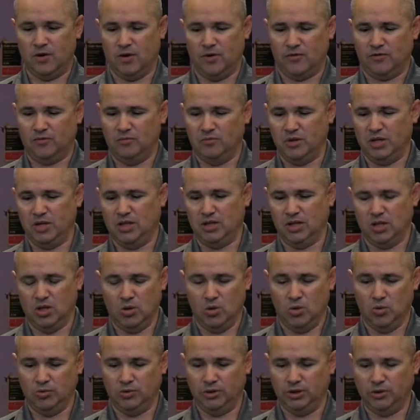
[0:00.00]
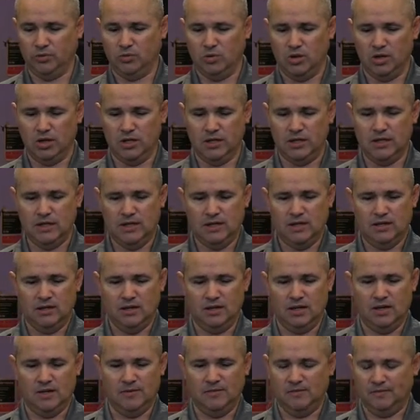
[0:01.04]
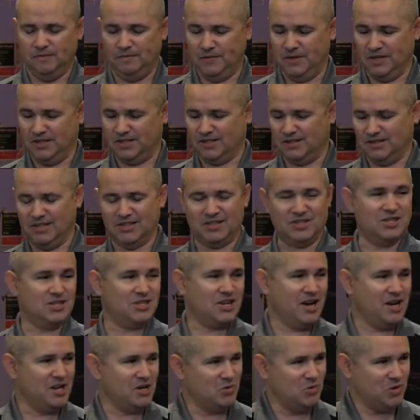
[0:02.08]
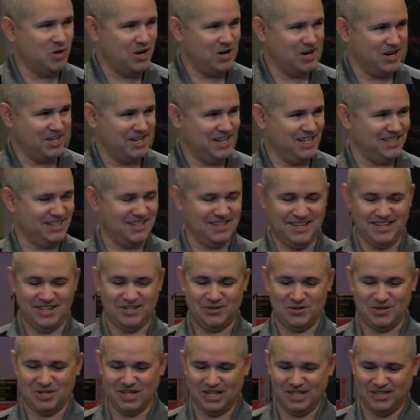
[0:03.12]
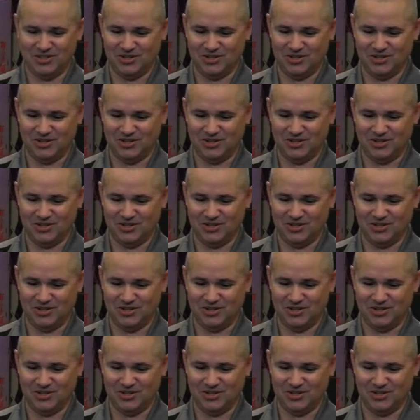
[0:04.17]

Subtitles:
from being the only one. And this is kind of where it gets interesting.